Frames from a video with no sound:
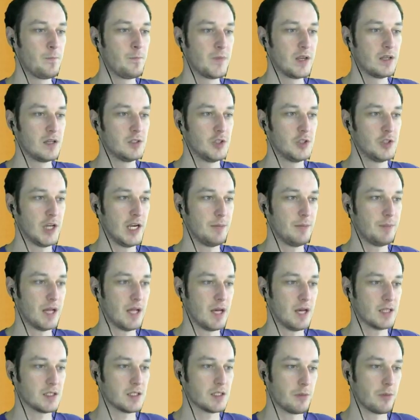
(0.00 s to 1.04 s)
Jade
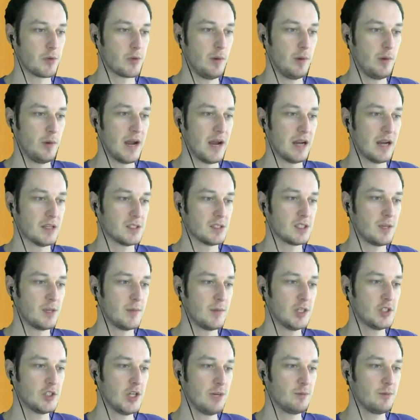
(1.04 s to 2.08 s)
Blossom, 3 mana. Summon a
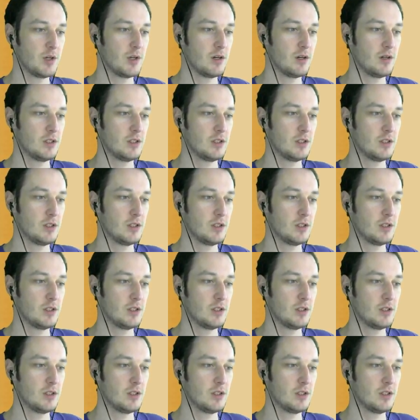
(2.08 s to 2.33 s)
Jade